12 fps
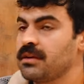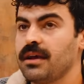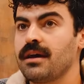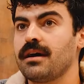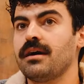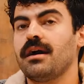
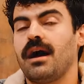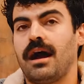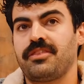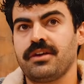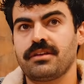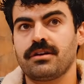yeah
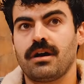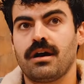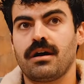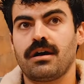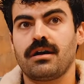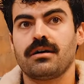I think
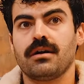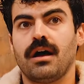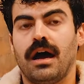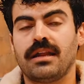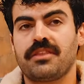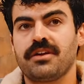uh,
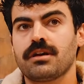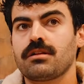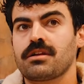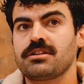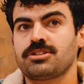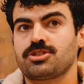and I think a
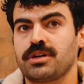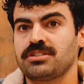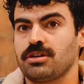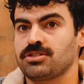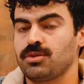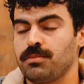lot of these traits
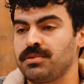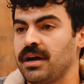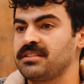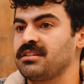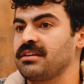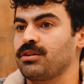also
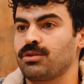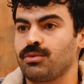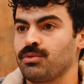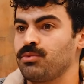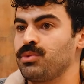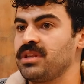apply to like
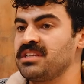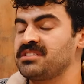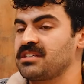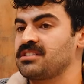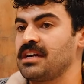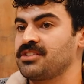really
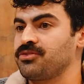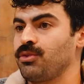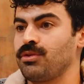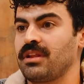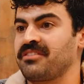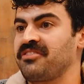
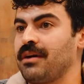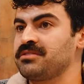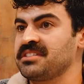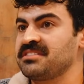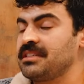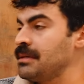successful like
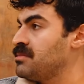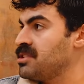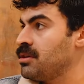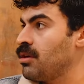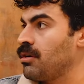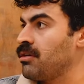founding teams
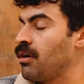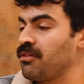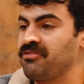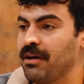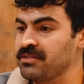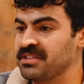you know our, our
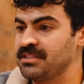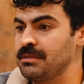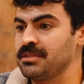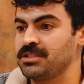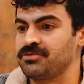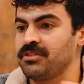founding
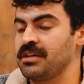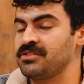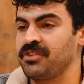team has has